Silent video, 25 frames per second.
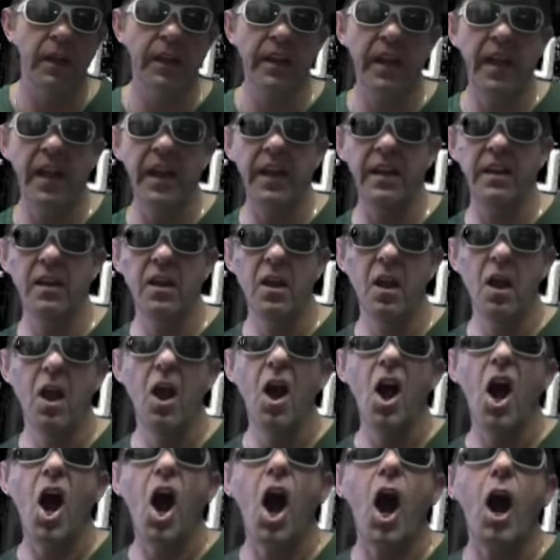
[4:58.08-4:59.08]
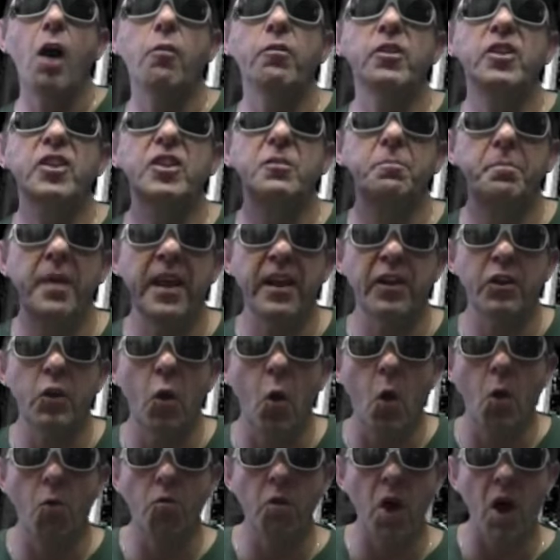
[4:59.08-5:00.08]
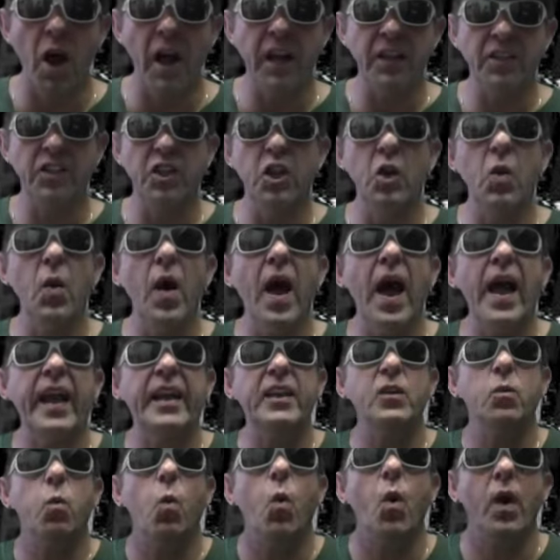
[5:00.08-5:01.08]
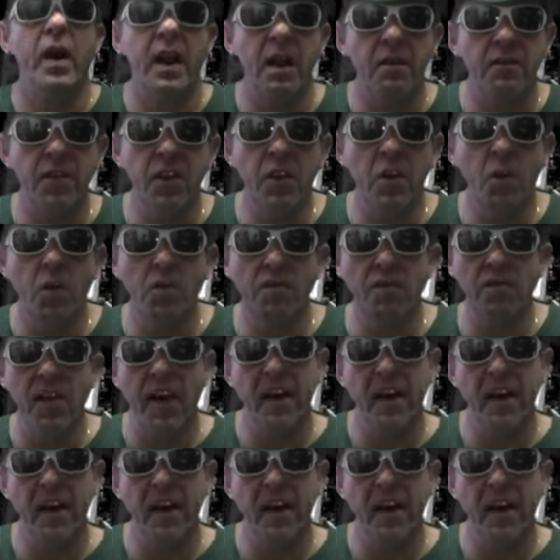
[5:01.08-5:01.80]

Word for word: okay? I respect your right to hate whatever you